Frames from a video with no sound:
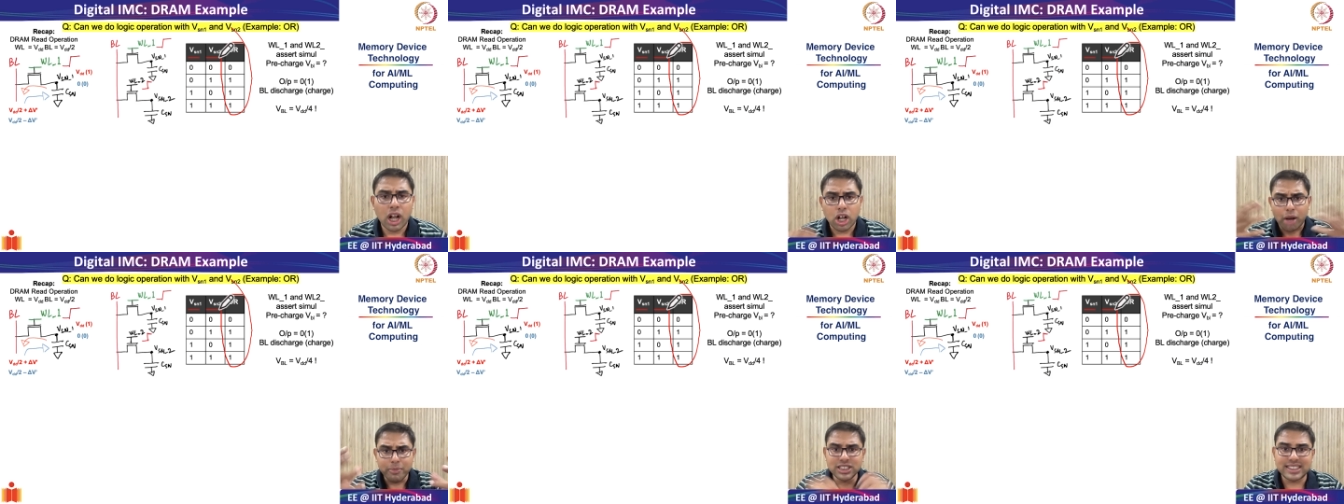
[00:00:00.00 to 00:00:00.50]

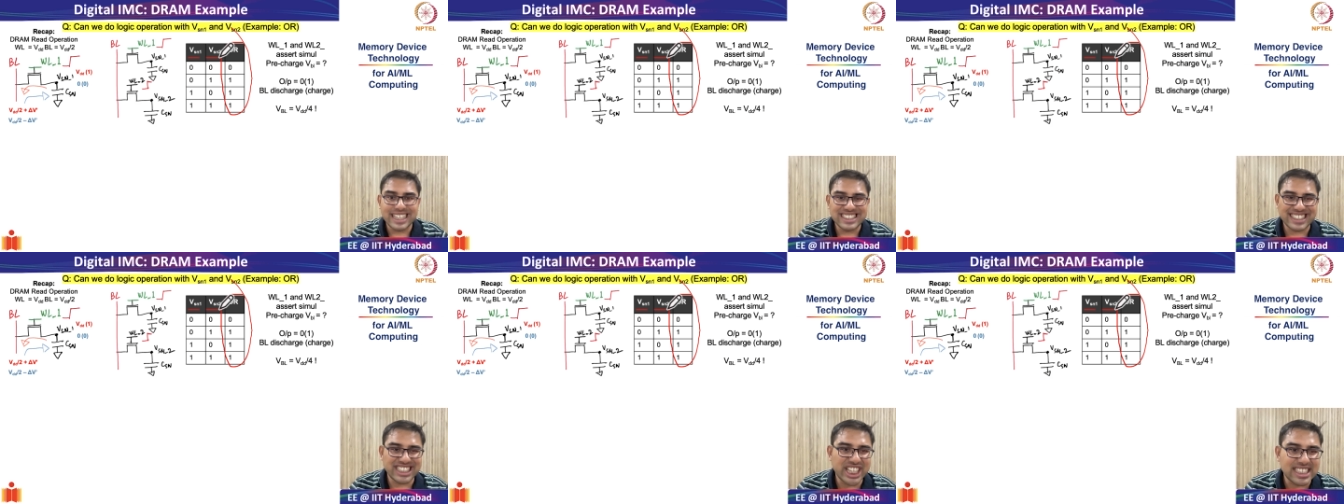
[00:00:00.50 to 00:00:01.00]
Common sense
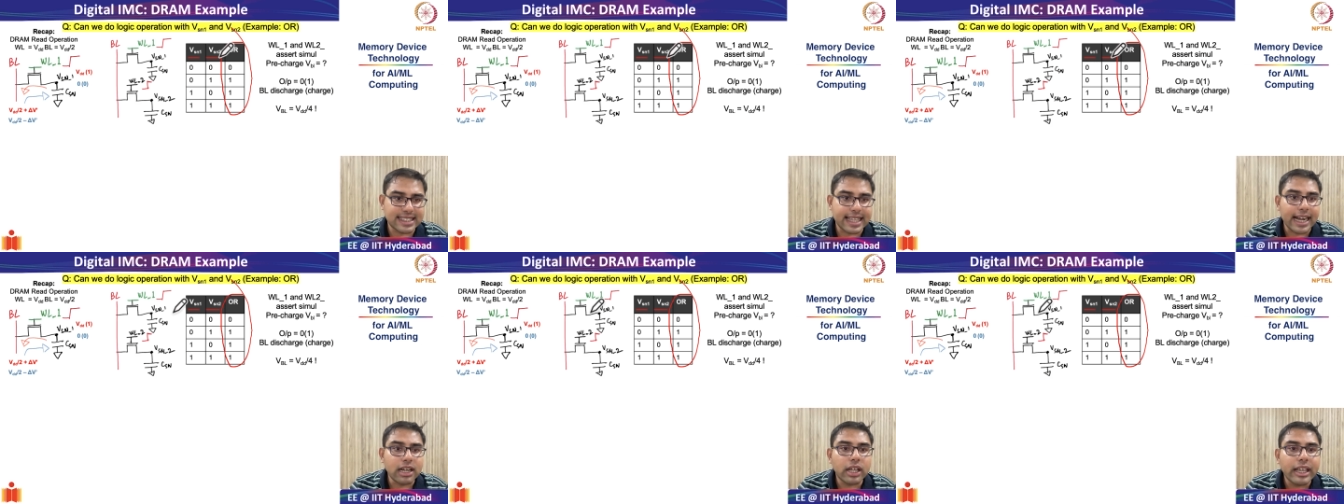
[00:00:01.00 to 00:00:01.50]
suggests
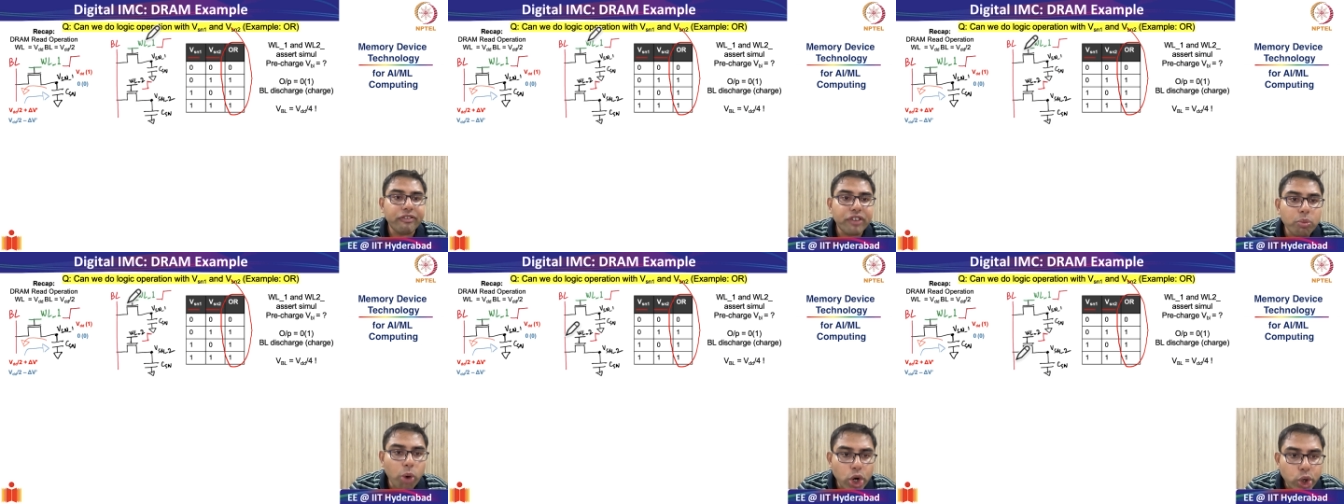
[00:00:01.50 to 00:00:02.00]
that if
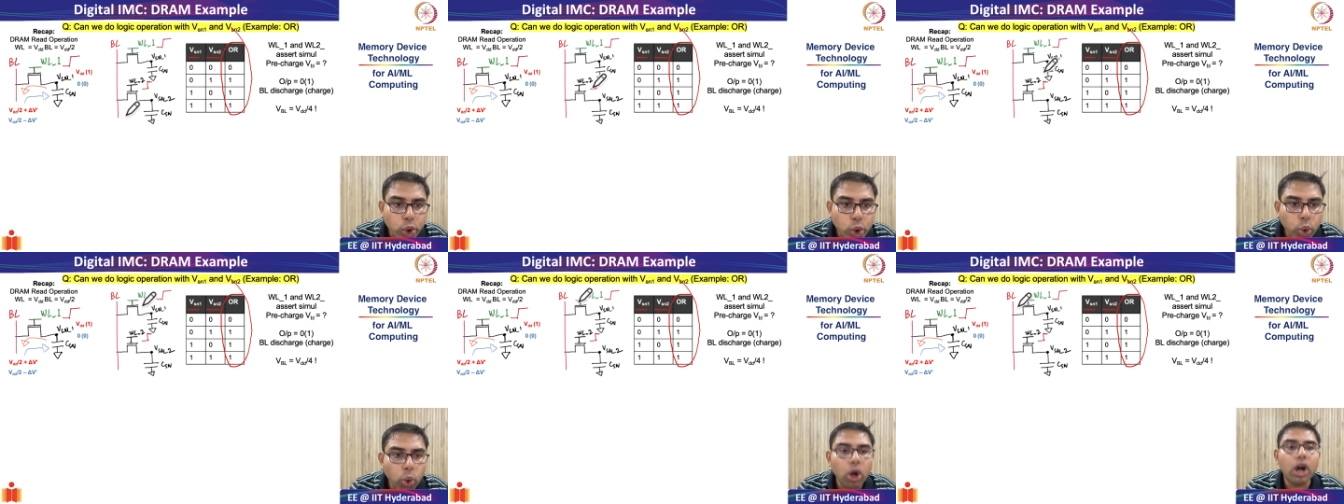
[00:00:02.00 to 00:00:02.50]
we want to
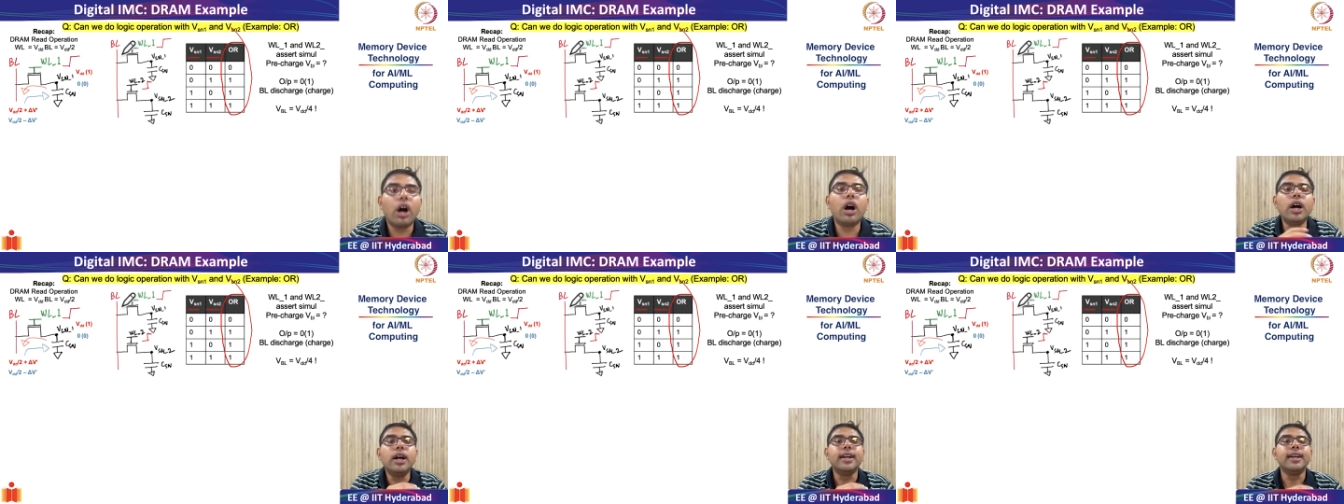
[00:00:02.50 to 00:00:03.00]
do
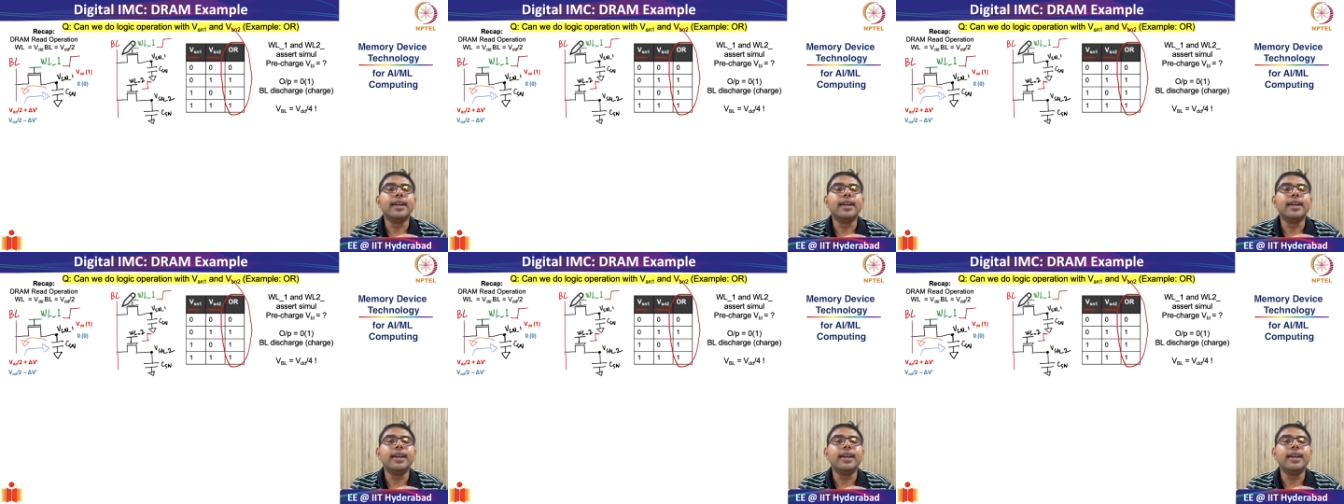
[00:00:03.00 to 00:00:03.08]
a